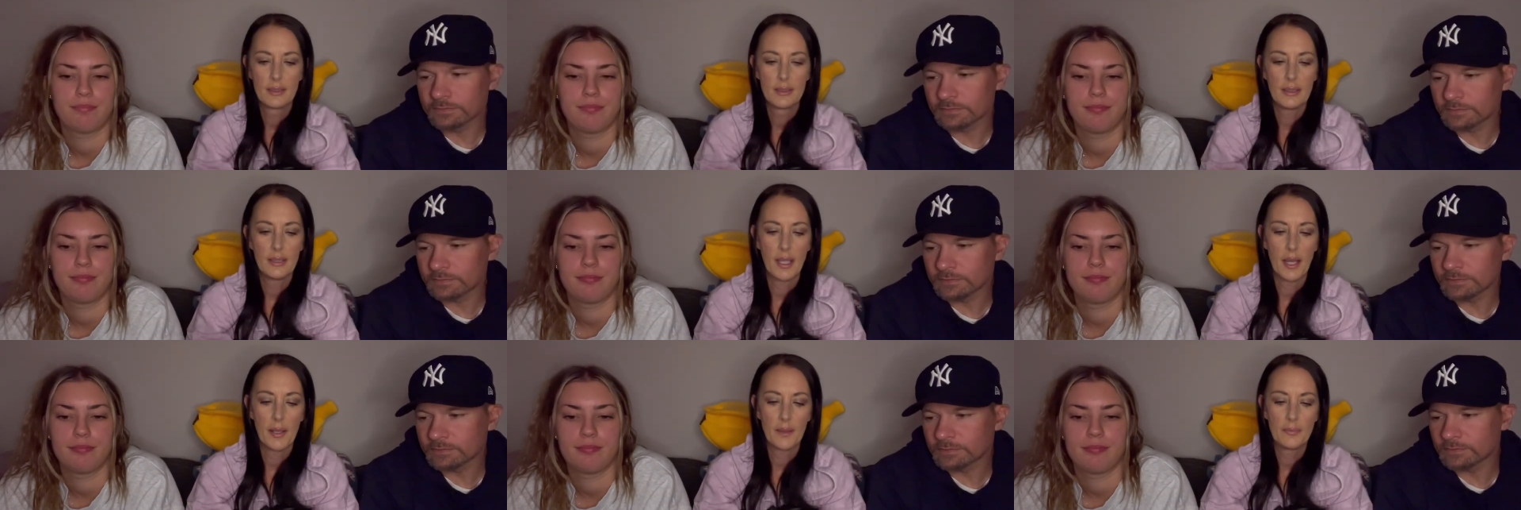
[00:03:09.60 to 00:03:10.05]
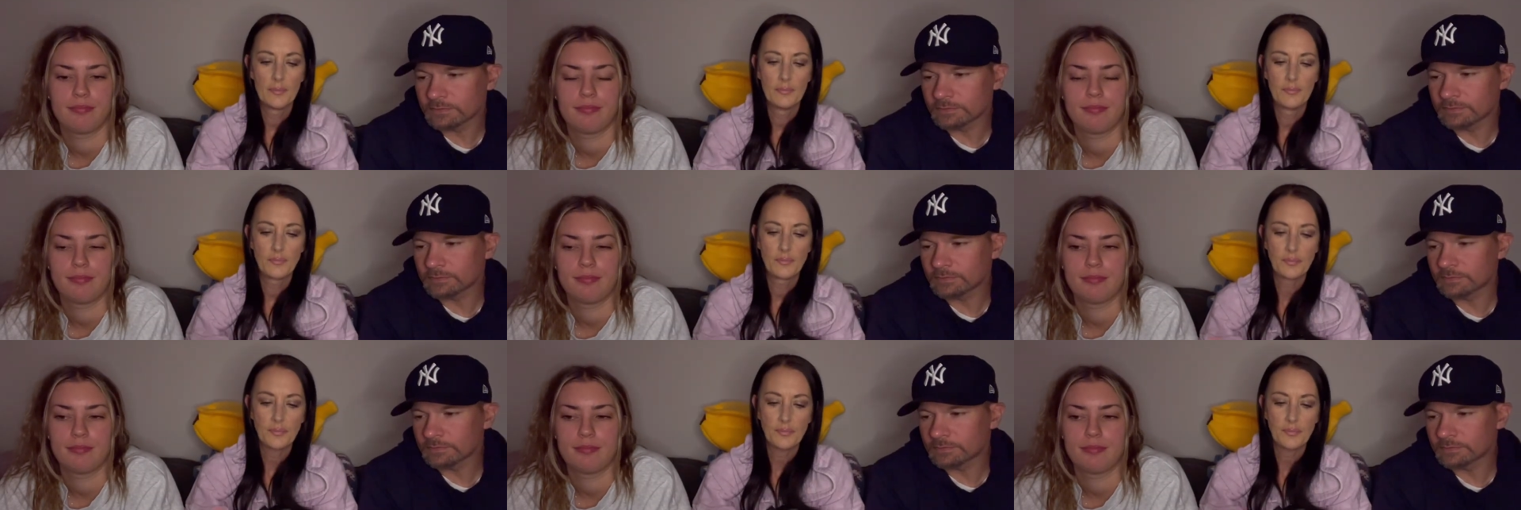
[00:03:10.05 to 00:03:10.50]
Speaker 1: Yeah.
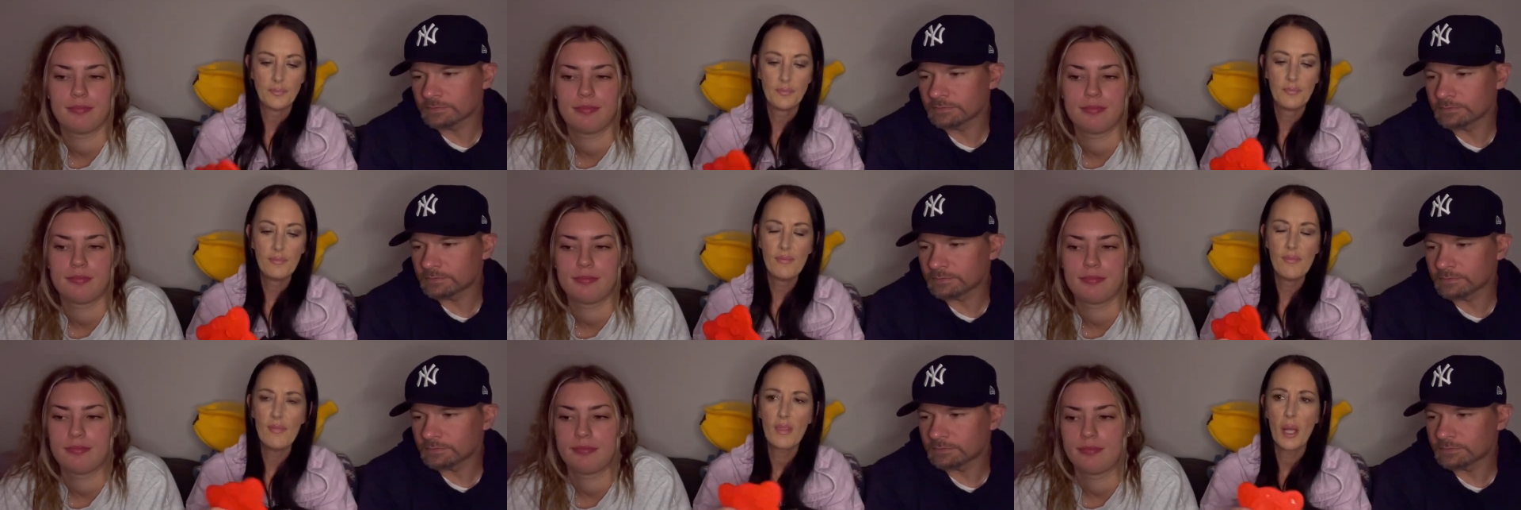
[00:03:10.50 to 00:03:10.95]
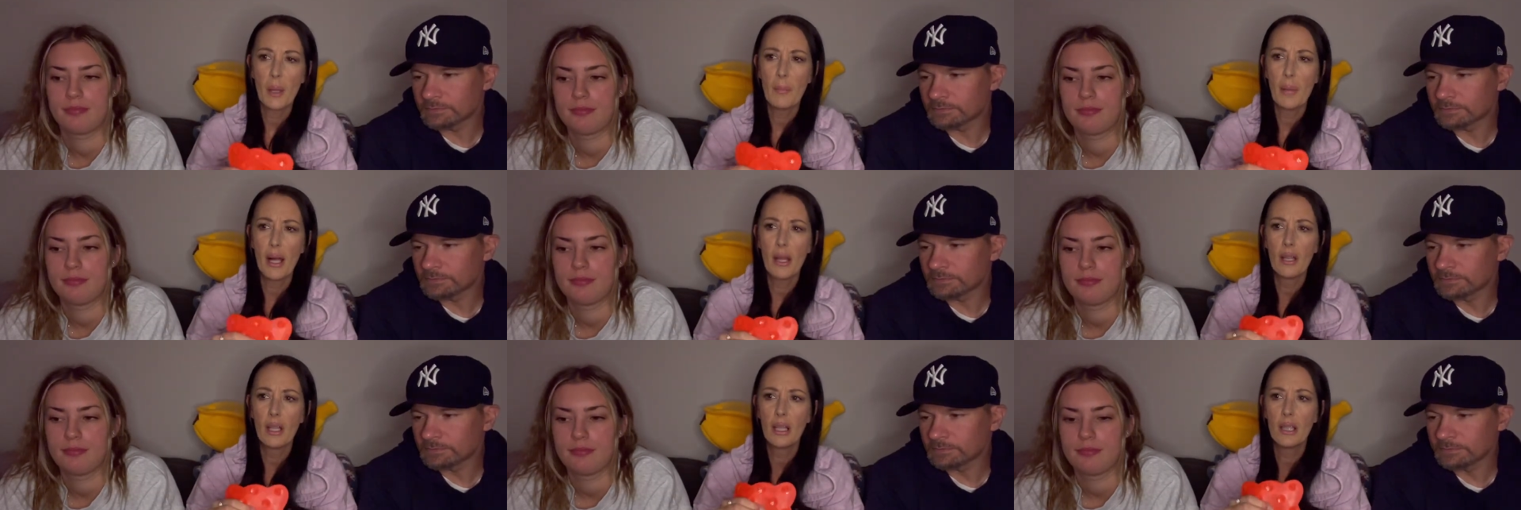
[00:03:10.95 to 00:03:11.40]

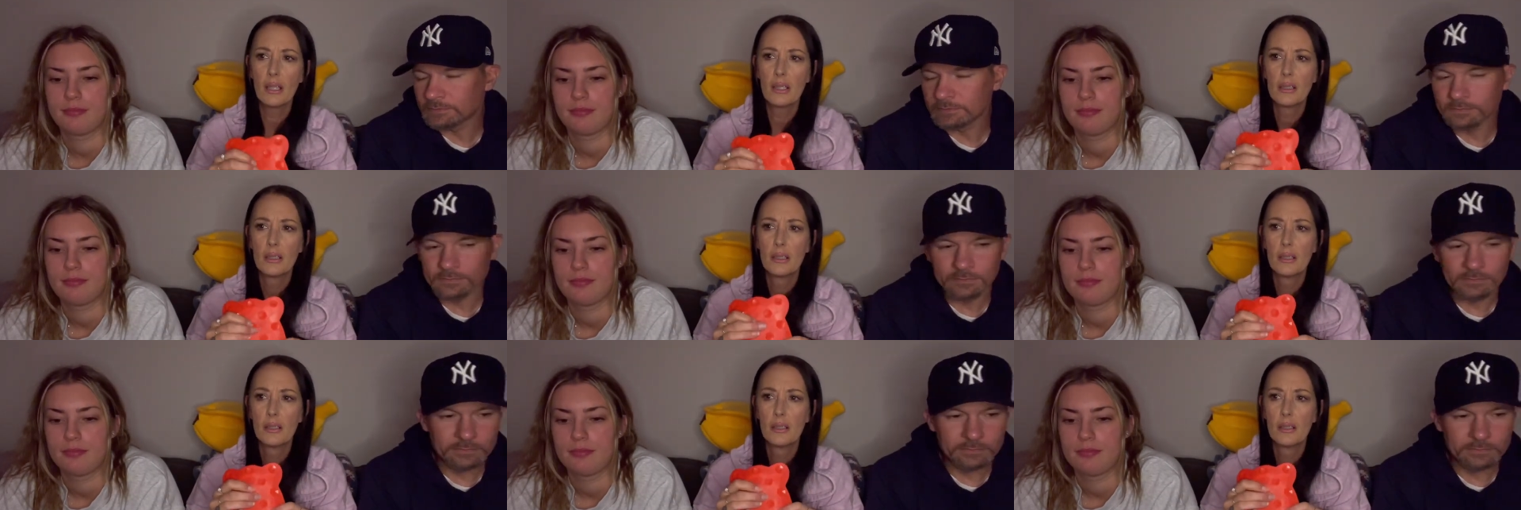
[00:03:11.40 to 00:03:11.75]
Bella.